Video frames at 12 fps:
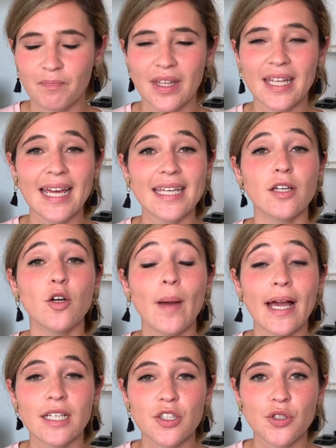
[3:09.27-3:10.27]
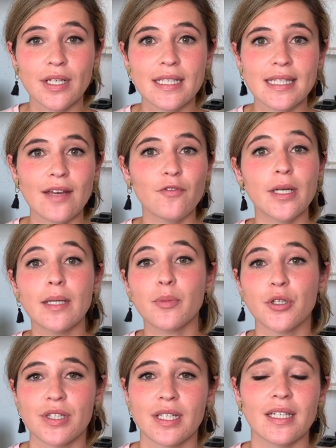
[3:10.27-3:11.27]
And I can go back and trace every
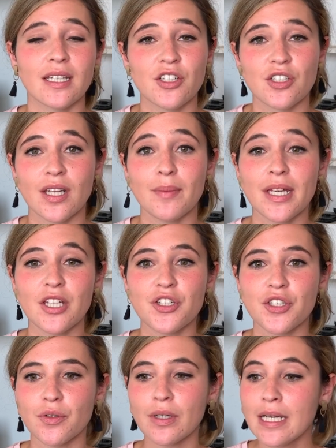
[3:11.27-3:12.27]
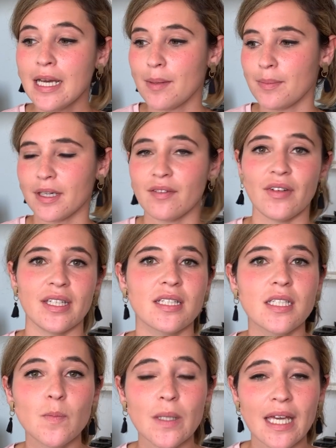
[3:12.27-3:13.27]
in-person connection I made to being invited
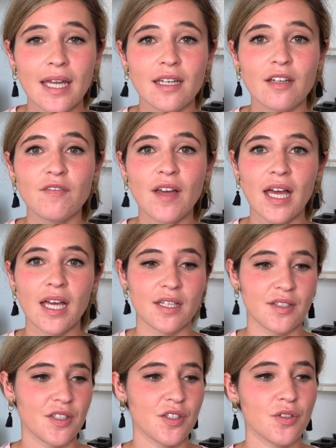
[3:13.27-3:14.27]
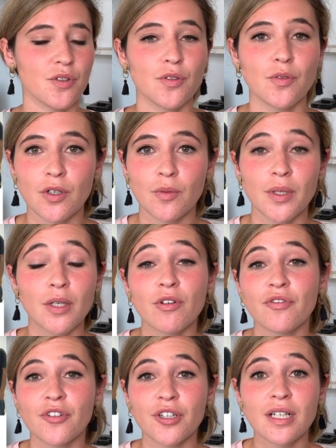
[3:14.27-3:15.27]
to speak at an event, to being
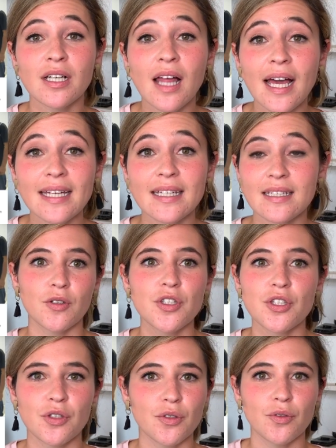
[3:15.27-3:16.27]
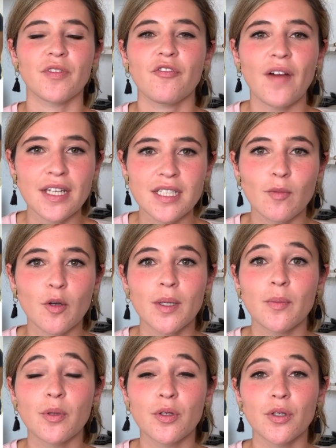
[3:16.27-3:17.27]
referred a client, to finding more
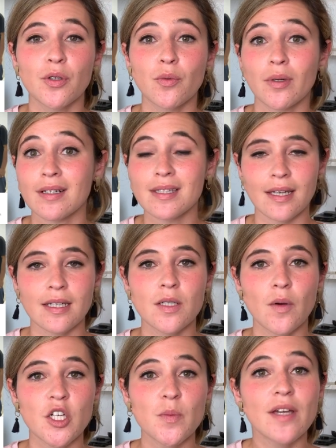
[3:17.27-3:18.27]
people who were excited to watch my